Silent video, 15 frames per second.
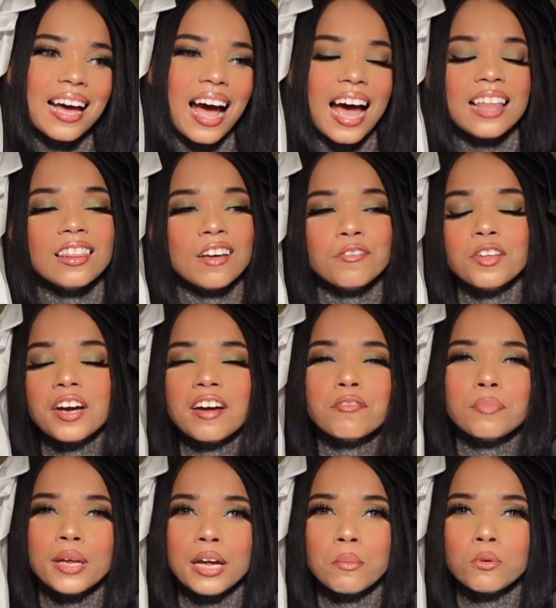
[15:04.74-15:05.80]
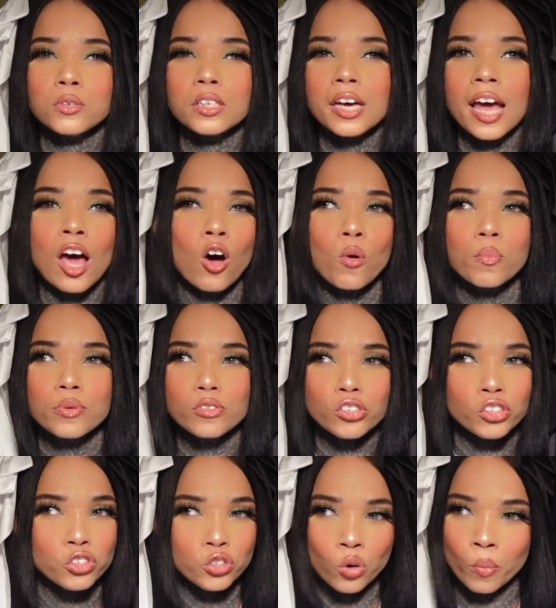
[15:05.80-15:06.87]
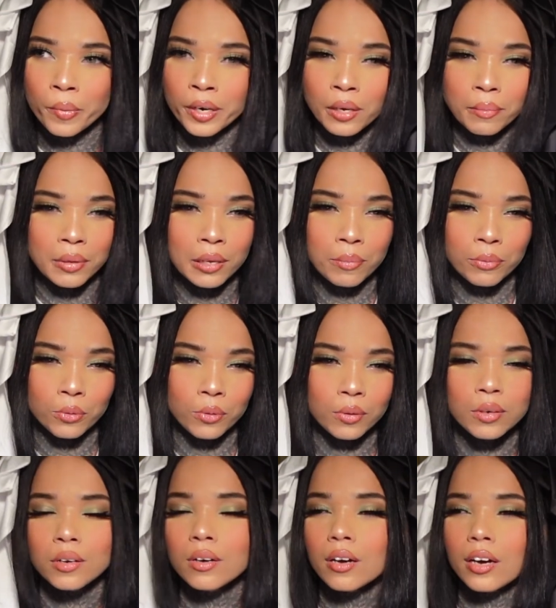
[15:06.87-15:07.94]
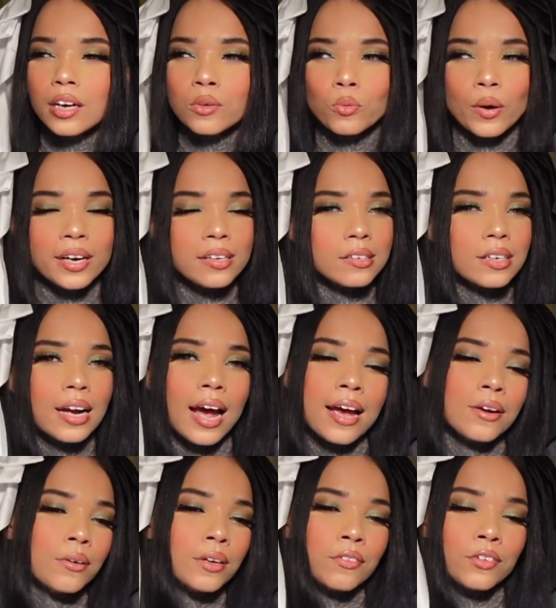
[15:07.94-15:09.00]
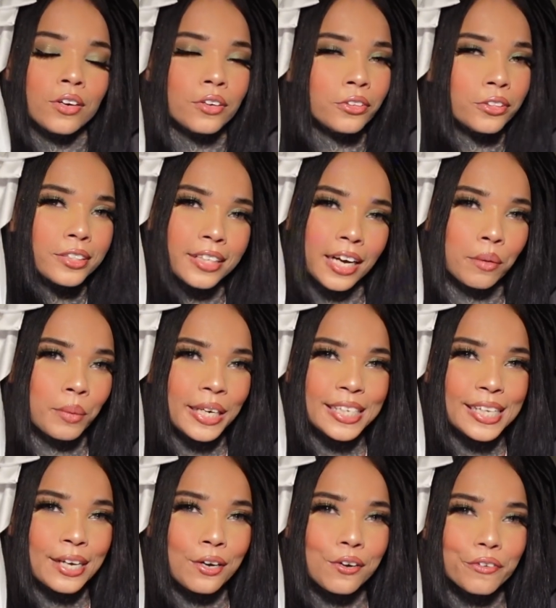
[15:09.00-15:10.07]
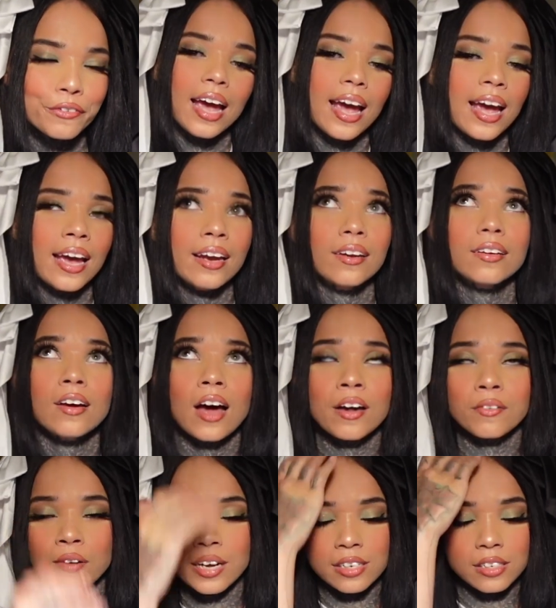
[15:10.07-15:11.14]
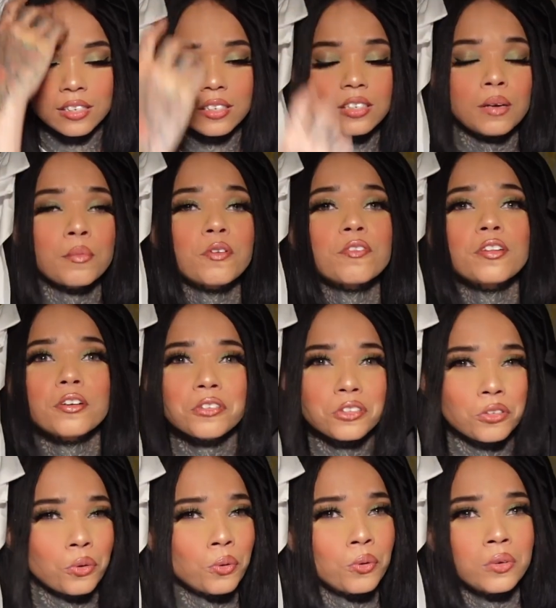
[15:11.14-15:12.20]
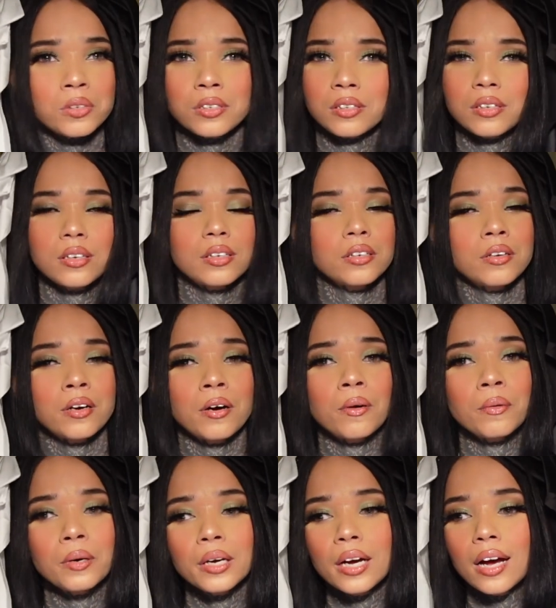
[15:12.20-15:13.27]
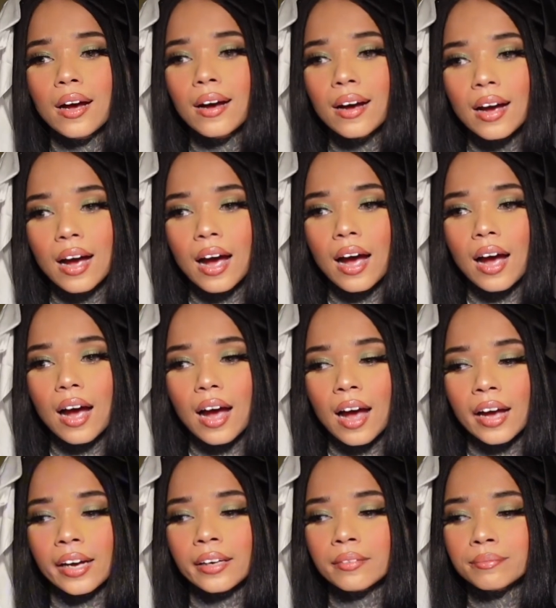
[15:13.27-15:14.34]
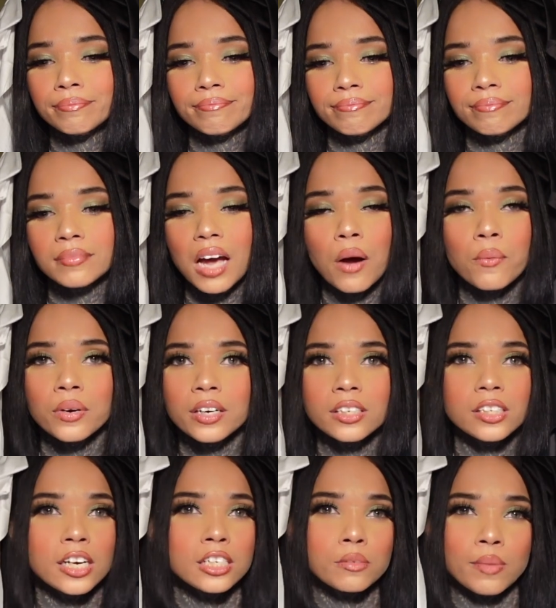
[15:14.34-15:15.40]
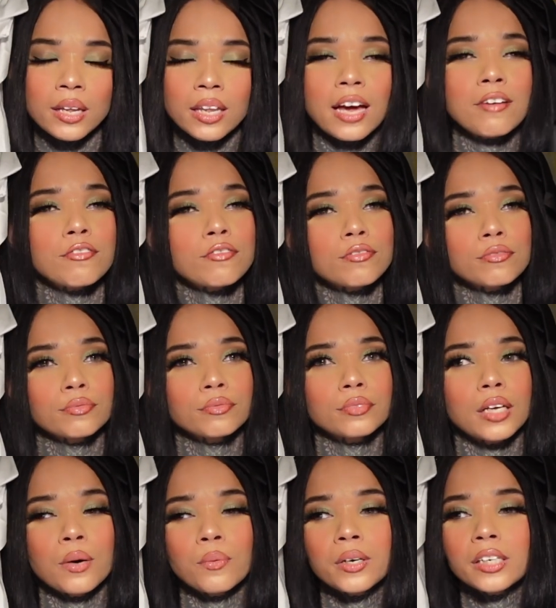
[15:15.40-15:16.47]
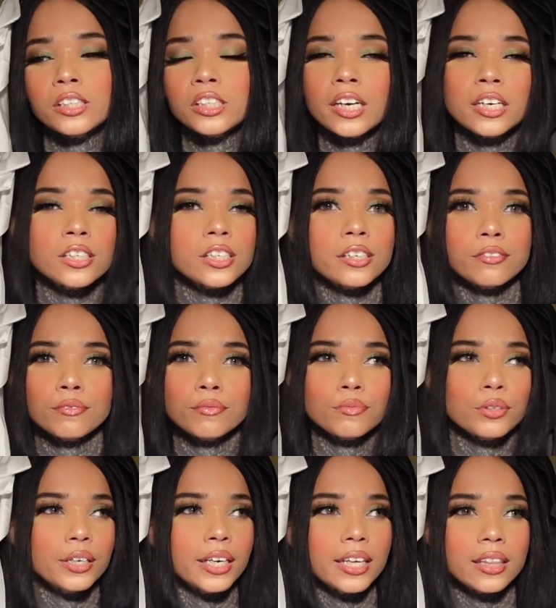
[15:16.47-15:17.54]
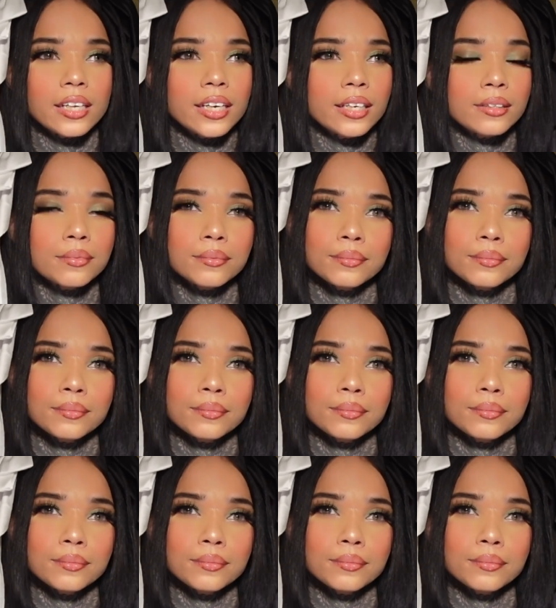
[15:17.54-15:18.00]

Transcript: I love that I've been able to help so many people in ways that I don't even understand myself. And God rest some of their souls. You know, I wouldn't change my life. I wouldn't change it for anything.